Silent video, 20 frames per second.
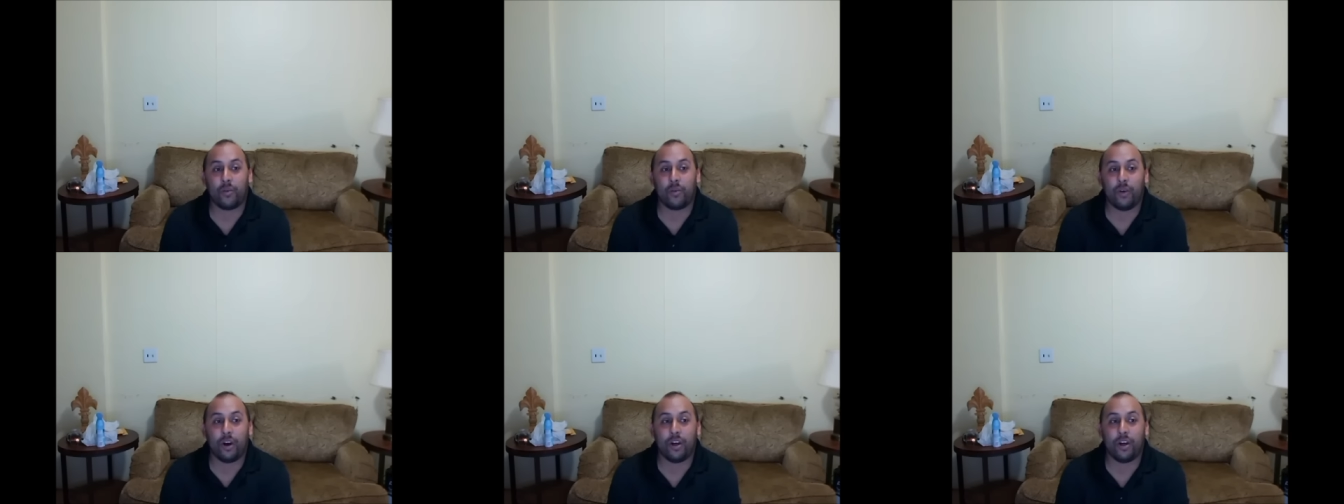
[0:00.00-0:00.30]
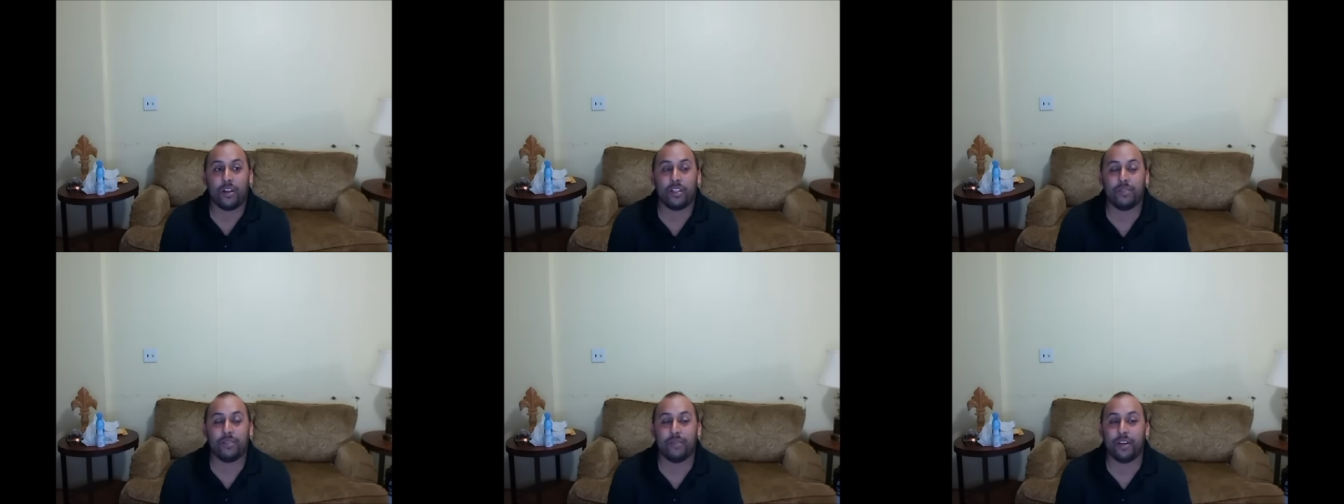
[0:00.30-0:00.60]

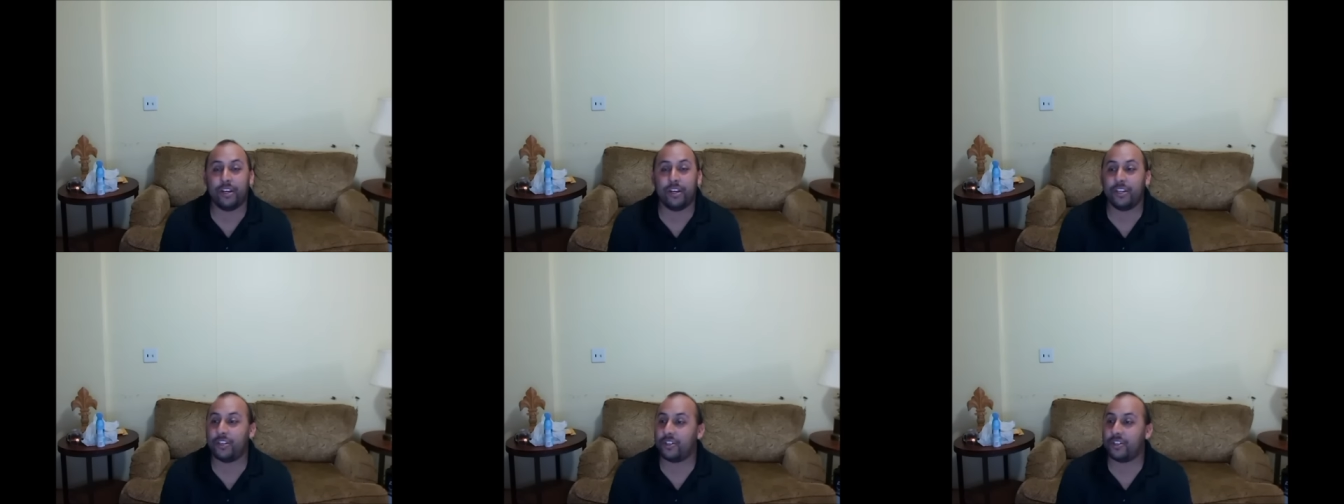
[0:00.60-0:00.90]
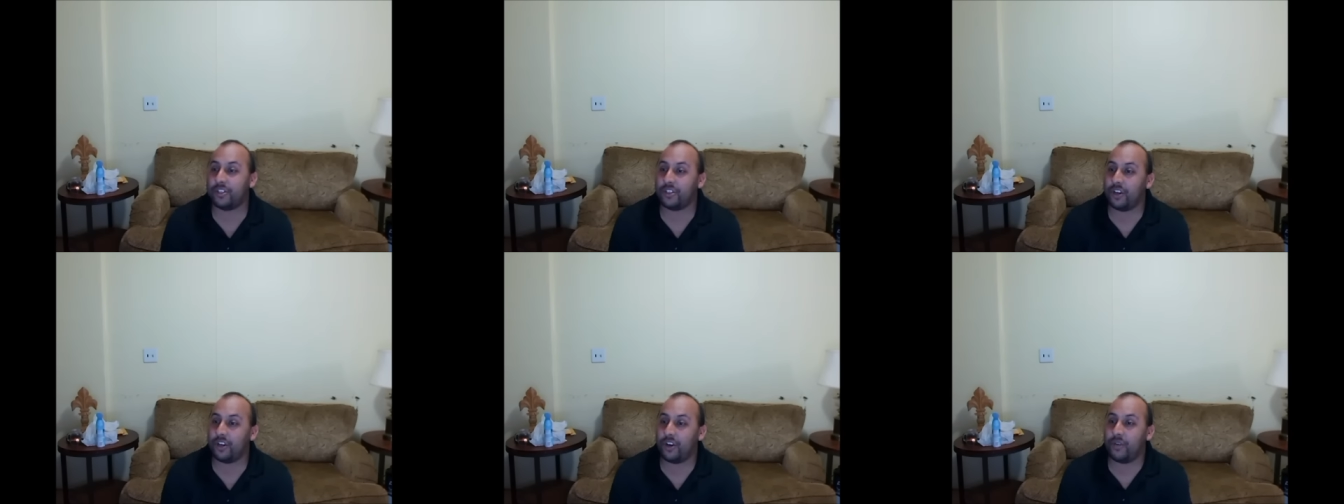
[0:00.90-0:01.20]
while his manager
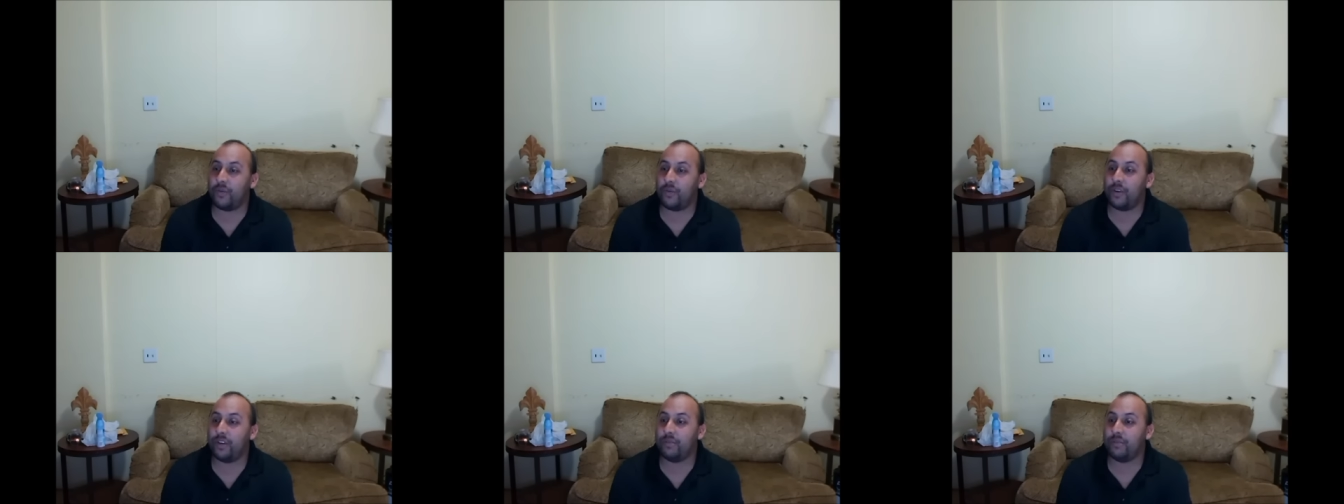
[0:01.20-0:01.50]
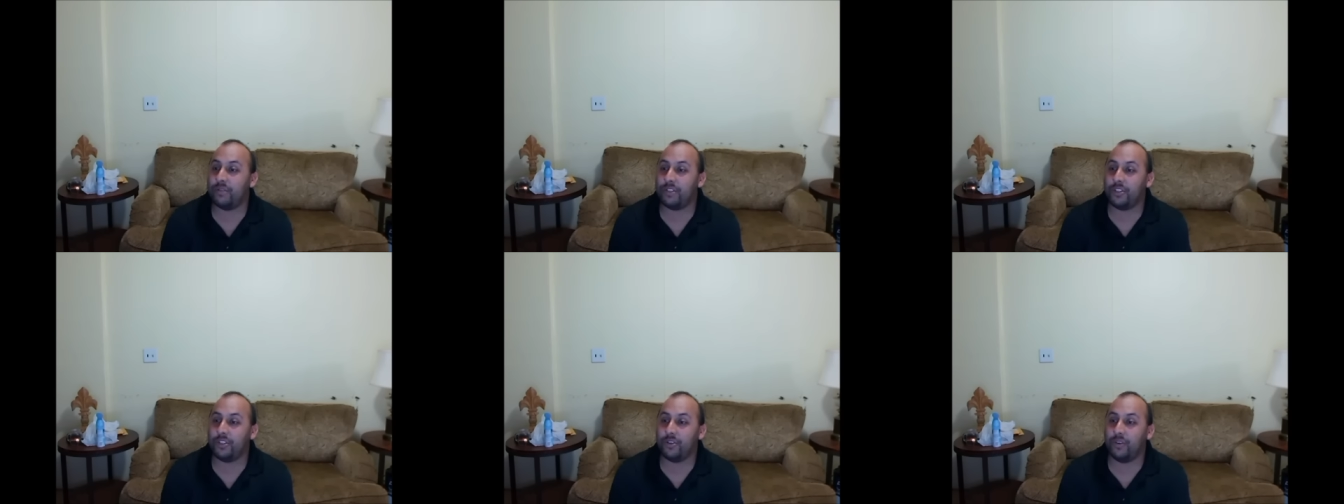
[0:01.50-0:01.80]
saw what he
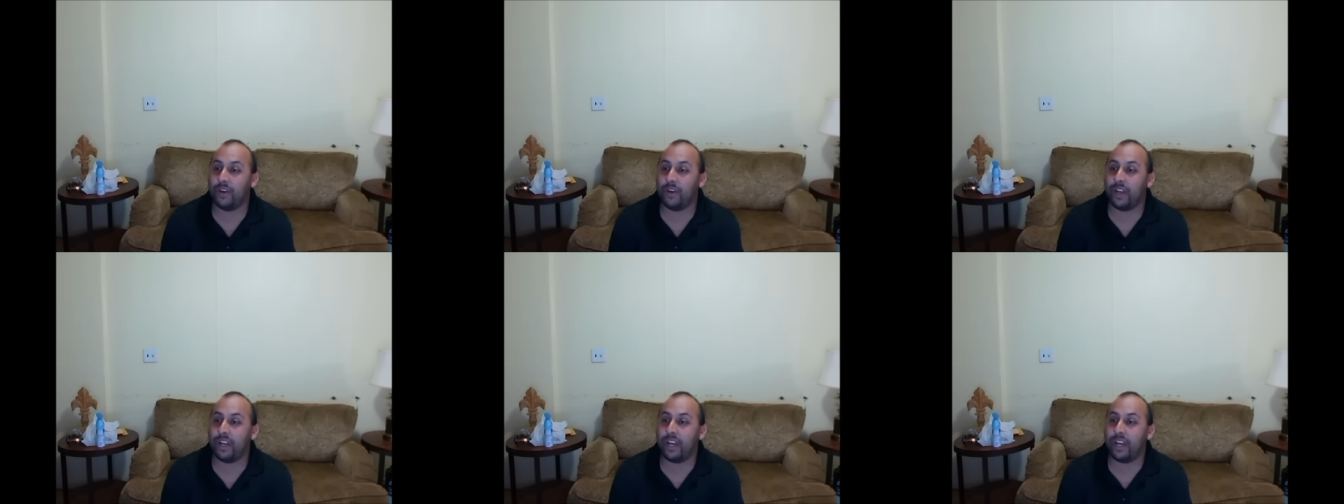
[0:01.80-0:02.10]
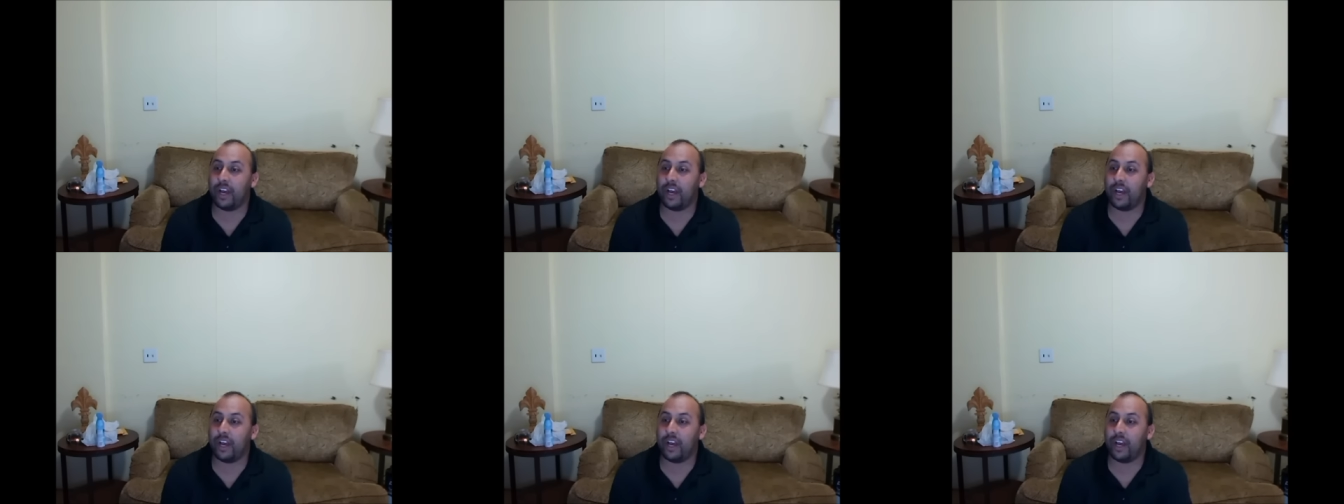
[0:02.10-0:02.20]
was doing.